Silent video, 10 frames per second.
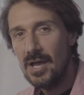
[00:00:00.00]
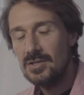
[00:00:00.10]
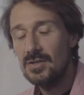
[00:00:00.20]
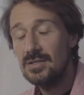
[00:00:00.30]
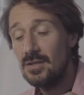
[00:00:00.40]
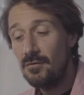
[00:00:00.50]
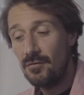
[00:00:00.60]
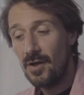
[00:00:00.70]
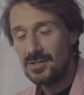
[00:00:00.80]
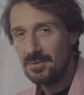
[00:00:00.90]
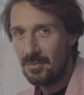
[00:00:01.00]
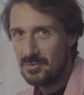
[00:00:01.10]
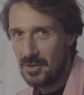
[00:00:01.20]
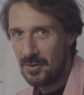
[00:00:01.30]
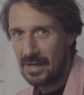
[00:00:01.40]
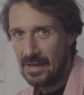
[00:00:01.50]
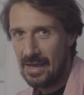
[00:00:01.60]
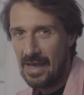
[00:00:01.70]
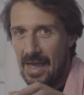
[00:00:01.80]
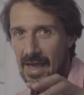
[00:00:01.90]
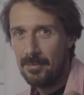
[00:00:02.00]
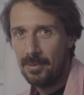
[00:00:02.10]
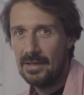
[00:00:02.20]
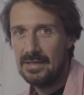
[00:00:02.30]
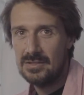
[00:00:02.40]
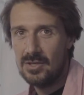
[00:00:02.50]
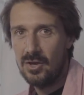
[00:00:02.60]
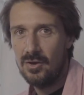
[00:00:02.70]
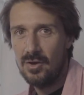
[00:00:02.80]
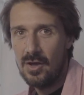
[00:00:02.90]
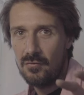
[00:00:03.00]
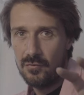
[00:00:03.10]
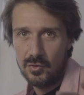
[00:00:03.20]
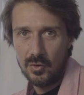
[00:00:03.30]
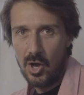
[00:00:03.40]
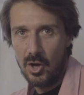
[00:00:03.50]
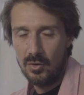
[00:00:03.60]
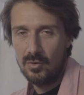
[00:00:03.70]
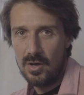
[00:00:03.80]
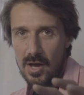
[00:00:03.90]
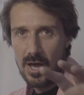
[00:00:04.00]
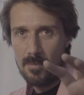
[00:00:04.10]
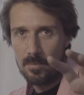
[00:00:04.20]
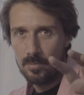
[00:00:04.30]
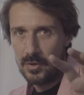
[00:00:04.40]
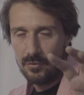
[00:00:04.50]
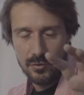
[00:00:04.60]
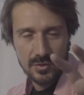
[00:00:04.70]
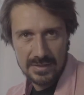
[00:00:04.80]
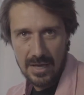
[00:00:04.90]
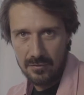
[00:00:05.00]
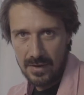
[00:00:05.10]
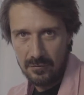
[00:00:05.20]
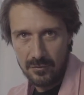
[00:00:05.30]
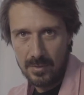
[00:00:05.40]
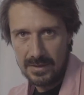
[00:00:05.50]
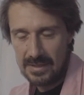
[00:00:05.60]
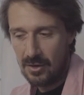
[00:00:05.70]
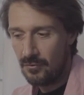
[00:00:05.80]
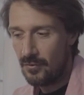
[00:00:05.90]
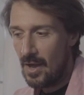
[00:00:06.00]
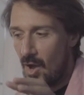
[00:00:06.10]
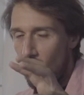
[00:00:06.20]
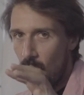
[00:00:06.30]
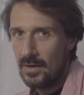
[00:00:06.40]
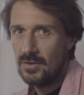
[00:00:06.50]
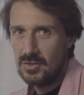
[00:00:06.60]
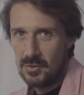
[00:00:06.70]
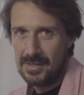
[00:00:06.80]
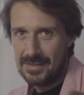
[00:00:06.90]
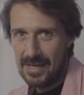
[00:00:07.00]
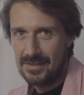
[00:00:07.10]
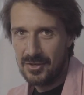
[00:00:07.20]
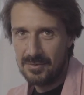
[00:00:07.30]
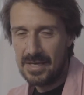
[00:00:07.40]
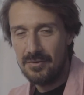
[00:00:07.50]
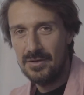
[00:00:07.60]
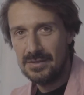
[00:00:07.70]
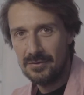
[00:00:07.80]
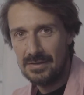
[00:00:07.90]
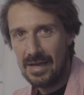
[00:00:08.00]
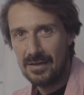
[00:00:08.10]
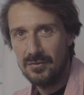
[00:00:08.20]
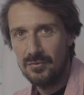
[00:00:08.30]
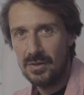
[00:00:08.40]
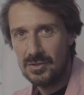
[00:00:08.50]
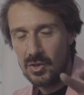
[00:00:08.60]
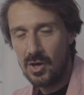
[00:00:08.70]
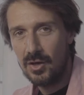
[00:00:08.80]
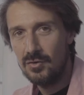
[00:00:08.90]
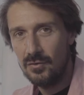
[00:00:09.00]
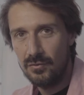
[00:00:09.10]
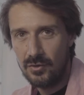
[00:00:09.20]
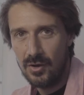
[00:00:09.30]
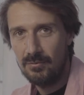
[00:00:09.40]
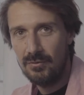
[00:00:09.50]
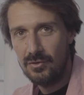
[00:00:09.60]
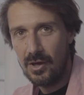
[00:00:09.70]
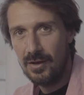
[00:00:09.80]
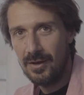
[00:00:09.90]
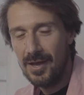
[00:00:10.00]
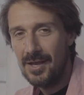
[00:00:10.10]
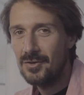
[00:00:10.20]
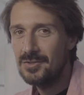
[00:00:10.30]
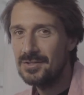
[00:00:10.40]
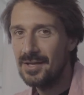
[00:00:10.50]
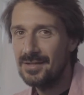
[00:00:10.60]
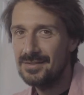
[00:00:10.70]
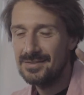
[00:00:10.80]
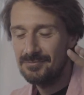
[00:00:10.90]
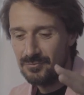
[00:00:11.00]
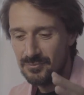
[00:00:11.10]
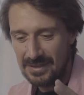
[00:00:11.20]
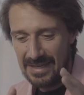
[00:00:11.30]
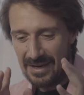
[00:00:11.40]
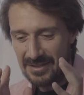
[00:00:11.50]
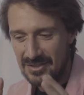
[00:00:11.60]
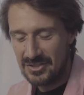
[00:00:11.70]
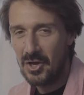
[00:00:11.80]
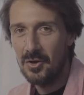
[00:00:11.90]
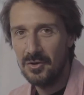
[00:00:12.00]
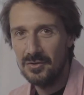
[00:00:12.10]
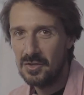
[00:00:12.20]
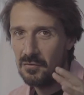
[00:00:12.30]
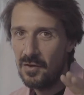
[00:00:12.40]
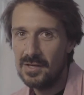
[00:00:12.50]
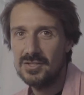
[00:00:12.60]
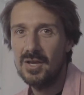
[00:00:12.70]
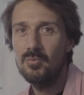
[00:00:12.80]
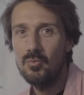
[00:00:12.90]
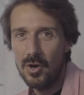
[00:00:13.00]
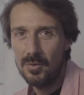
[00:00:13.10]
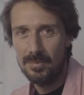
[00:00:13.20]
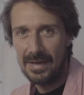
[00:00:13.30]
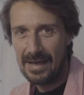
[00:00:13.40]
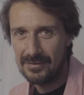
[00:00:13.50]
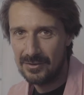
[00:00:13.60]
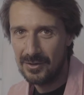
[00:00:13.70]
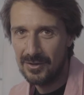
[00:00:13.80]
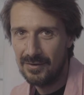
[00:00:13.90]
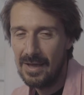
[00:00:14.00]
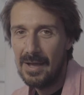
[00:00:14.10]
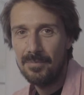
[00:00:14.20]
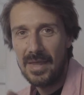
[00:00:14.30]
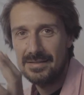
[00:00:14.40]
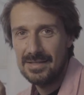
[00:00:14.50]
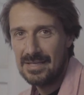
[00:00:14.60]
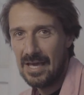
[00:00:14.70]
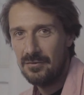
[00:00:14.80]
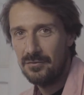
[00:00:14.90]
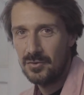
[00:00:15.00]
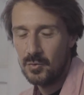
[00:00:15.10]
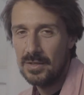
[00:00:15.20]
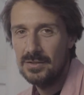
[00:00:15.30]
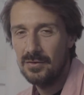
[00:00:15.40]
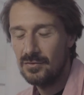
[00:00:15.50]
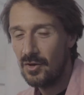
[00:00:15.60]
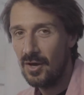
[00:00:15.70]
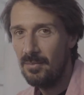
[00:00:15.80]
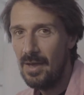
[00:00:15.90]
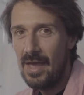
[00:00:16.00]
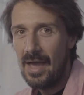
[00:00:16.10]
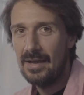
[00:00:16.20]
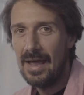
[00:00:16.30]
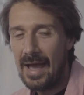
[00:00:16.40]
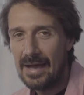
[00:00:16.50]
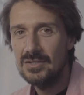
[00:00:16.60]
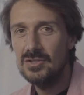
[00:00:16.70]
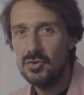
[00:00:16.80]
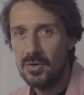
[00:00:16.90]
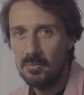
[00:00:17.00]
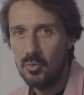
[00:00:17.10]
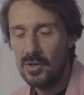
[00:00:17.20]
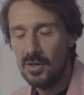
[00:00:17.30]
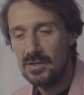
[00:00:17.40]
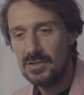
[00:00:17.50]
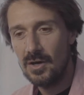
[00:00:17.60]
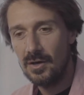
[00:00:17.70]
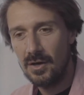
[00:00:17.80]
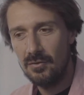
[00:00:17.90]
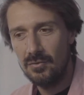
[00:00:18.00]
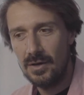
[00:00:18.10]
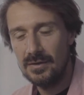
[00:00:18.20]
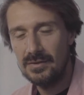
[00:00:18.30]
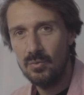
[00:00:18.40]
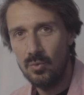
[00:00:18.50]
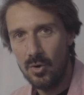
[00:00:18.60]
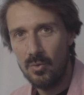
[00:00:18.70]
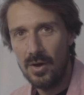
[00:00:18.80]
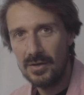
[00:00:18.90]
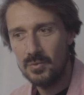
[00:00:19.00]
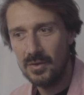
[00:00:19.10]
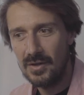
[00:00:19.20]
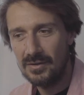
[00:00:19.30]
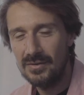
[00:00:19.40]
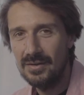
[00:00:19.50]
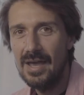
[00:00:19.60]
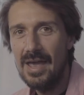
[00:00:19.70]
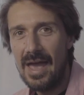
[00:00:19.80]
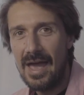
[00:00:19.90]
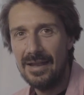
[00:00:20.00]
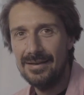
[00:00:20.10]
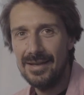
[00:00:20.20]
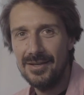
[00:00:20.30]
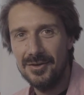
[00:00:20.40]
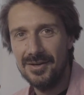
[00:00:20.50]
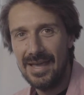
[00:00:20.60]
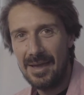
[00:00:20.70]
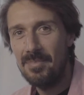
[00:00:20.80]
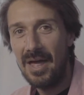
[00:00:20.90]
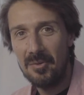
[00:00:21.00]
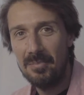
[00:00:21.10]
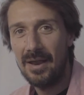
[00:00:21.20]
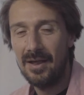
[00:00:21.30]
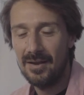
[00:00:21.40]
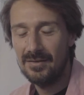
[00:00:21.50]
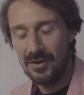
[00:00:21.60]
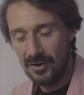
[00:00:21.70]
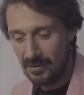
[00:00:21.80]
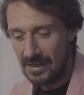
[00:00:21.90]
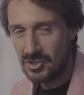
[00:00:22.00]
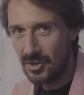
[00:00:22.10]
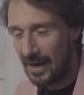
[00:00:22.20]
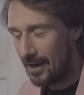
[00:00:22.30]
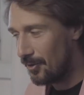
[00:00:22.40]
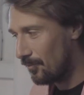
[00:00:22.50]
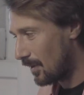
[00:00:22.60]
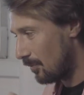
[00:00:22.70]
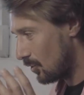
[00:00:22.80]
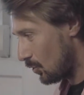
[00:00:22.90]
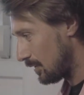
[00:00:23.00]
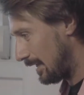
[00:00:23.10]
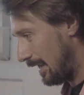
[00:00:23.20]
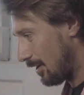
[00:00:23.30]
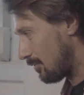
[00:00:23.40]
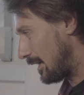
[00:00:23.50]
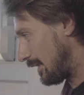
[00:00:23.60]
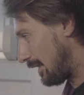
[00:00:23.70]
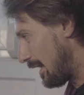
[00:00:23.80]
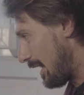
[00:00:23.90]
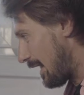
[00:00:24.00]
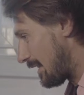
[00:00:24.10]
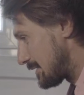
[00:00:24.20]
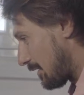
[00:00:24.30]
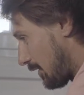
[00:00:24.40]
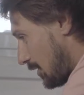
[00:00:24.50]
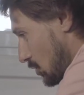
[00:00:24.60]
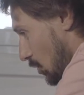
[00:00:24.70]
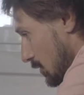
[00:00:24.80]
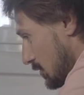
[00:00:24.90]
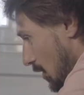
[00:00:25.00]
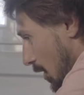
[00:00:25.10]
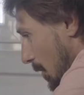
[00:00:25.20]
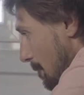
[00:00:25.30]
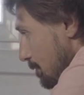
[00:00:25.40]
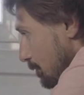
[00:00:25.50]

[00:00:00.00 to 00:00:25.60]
So this is the first time I'm doing it, and please note for your own, um, for yourself and for myself, when you do it ten times every single day and you've reached your hundredth time you've done it, you're just going to get it so good. So the first time won't be as good as the tenth or twentieth time, and as you do it more, you're going to start kind of realizing what works, what doesn't, and you're going to get better and better at it. So let's try it out. I'm recording here already, and let's give it a shot. So